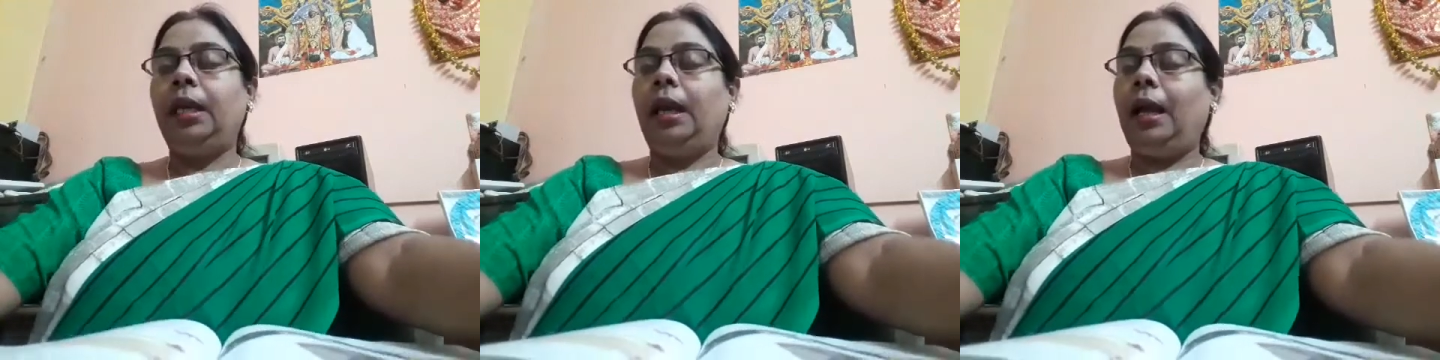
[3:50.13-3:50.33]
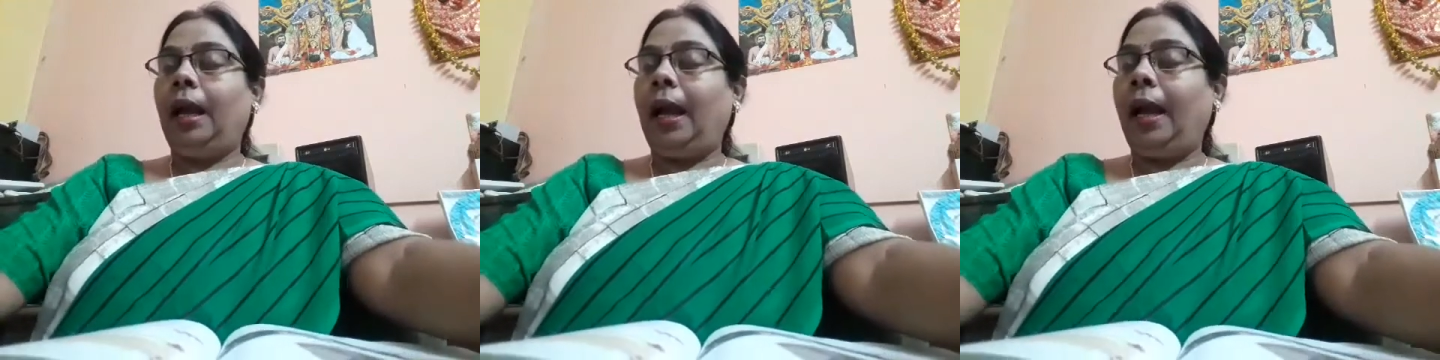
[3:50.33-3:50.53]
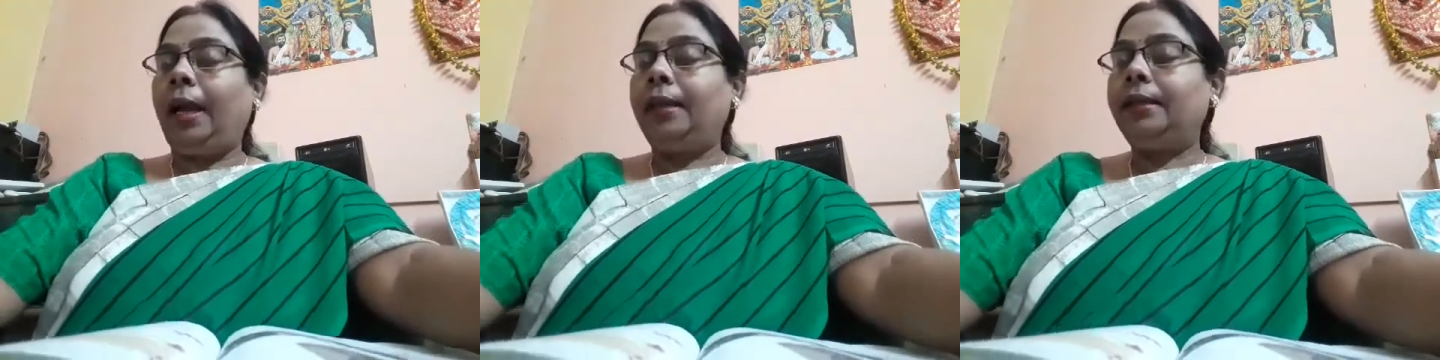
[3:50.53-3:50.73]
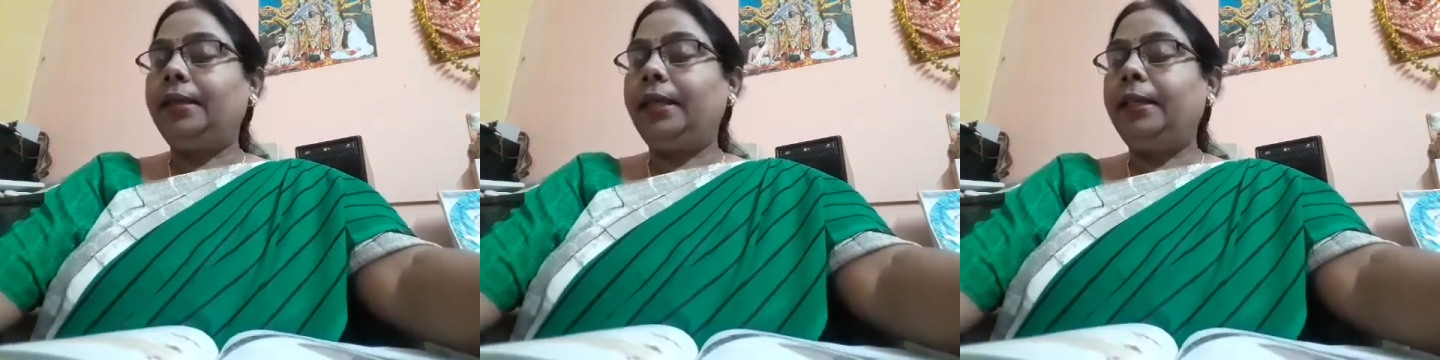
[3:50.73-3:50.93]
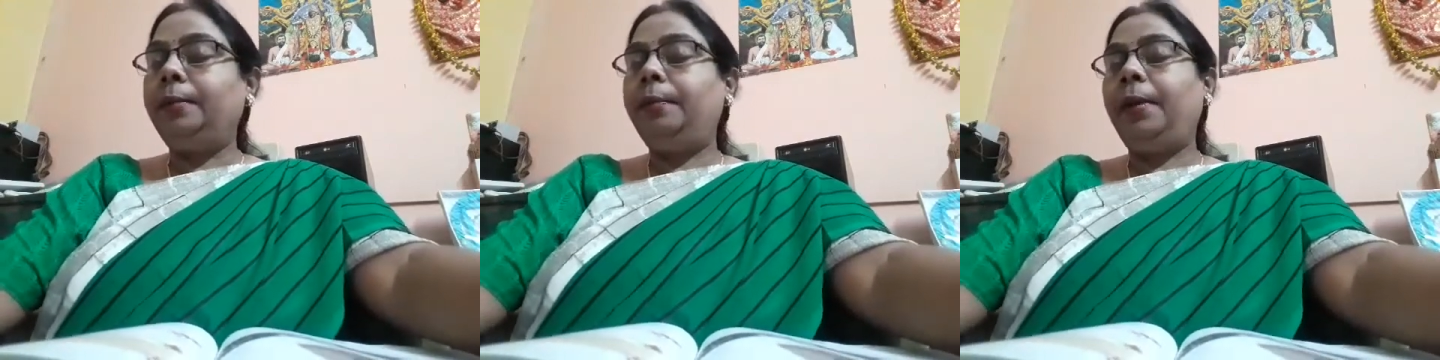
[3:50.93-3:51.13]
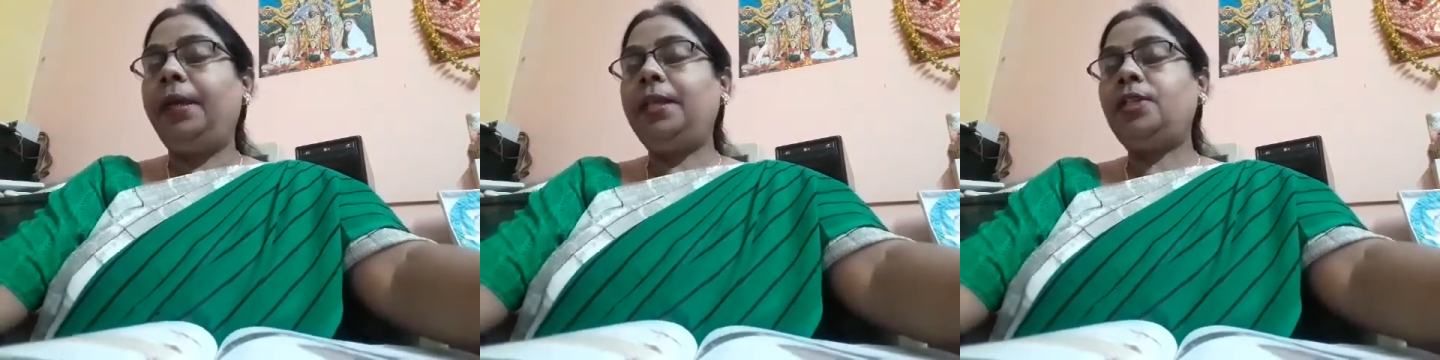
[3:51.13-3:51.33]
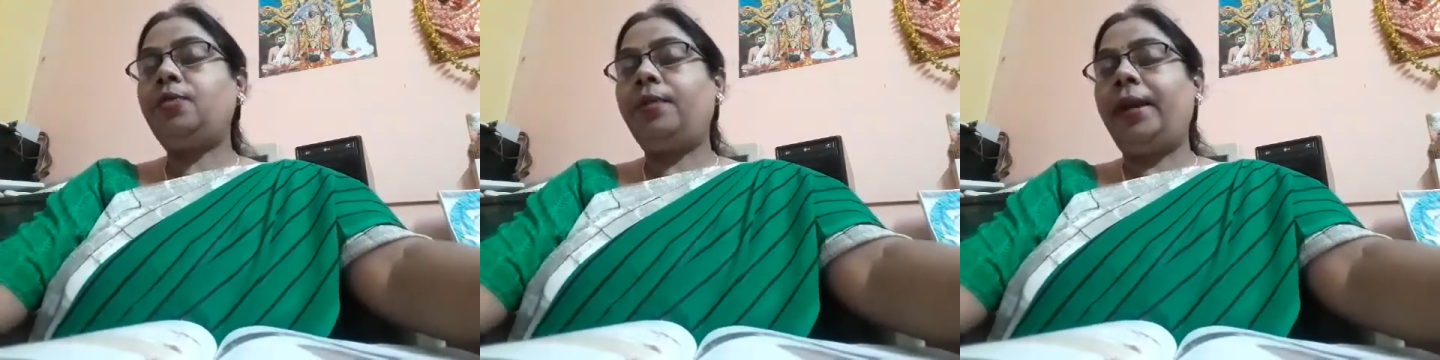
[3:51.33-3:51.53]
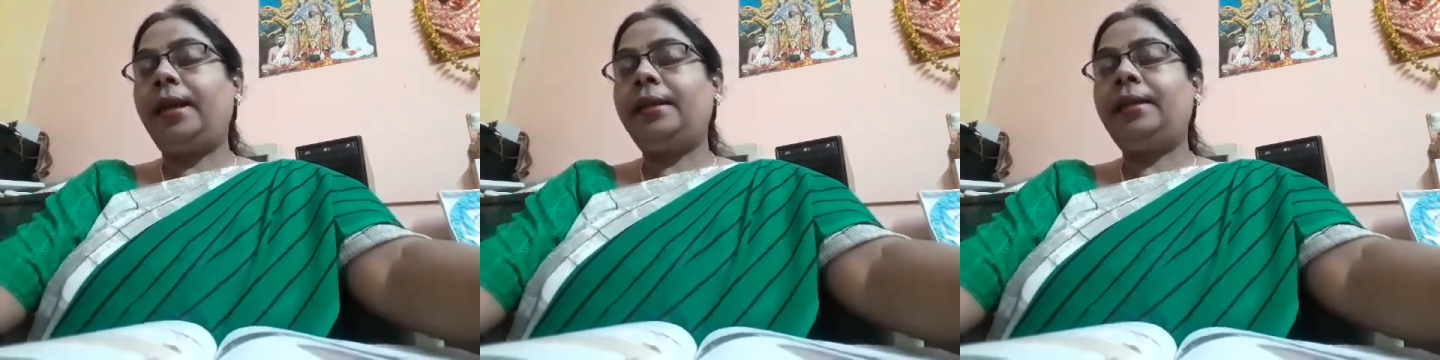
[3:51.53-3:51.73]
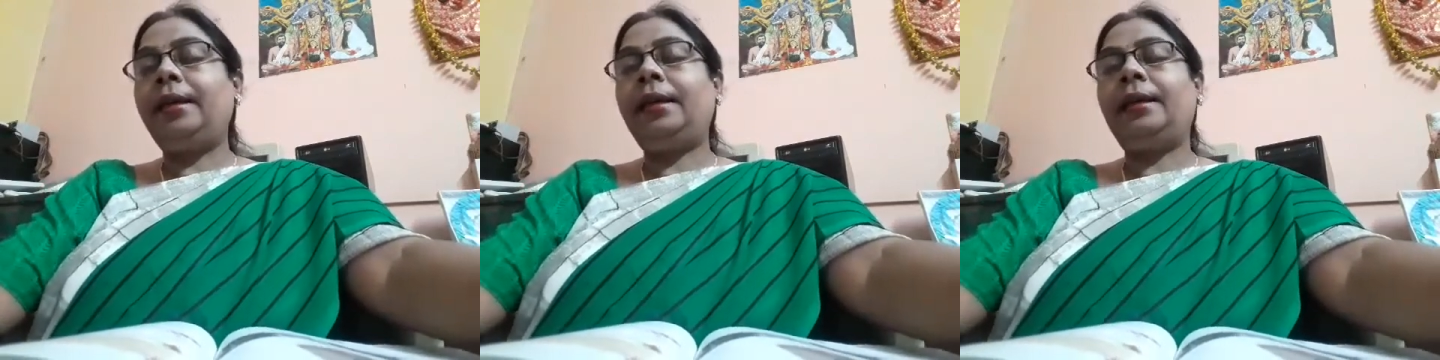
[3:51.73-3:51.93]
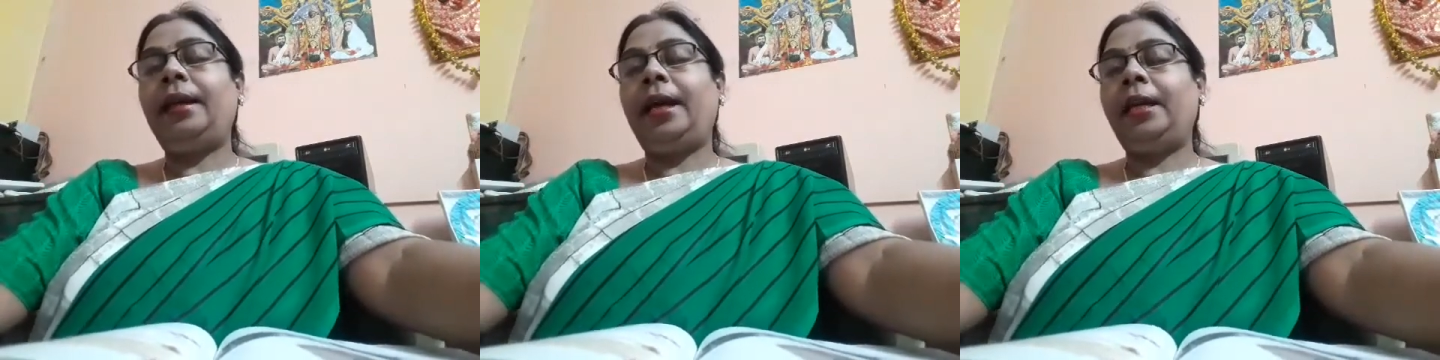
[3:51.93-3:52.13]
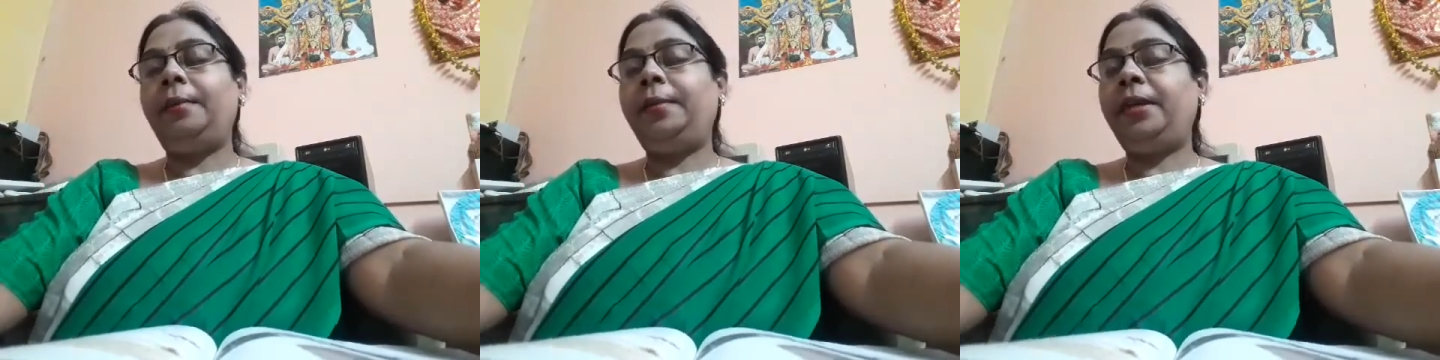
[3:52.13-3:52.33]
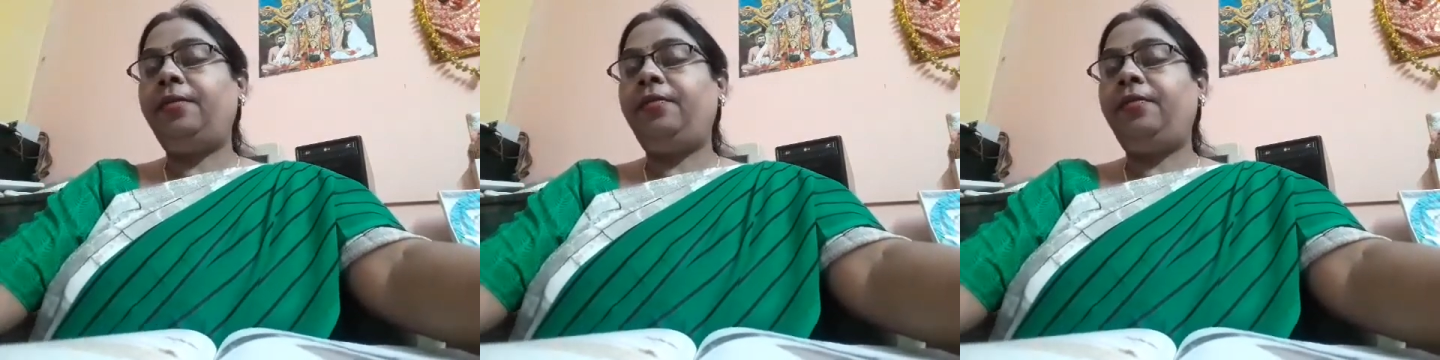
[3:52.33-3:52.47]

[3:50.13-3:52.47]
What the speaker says: And in place where the climate